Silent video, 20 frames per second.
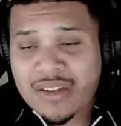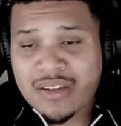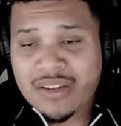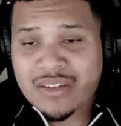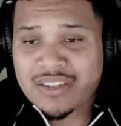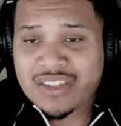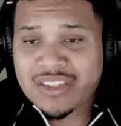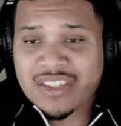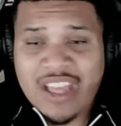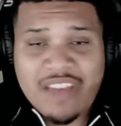
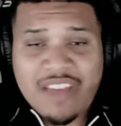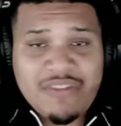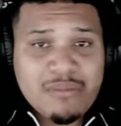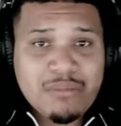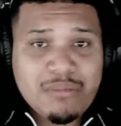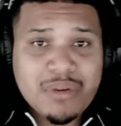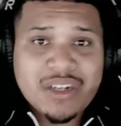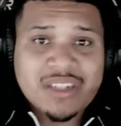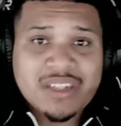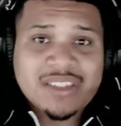seven
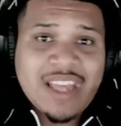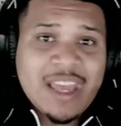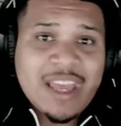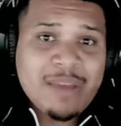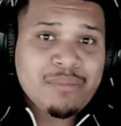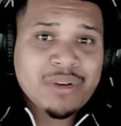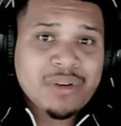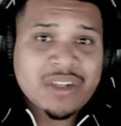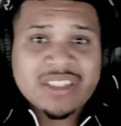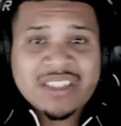bucks,
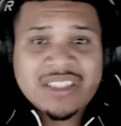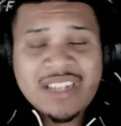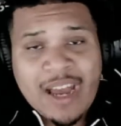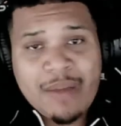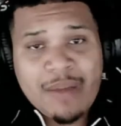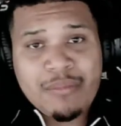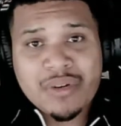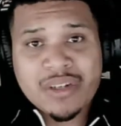eight bucks, nine